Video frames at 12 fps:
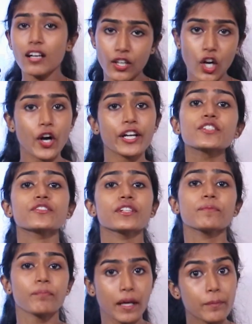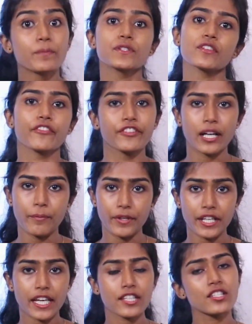according to the purpose of your
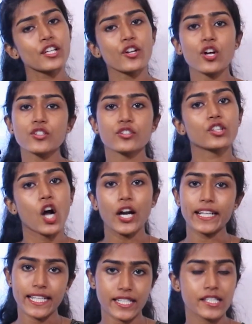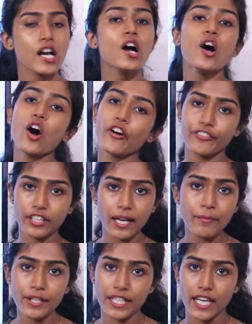communication and also the context of your
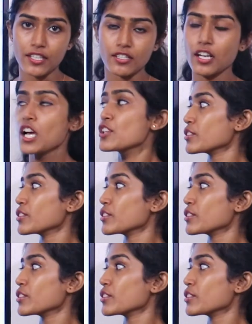communication.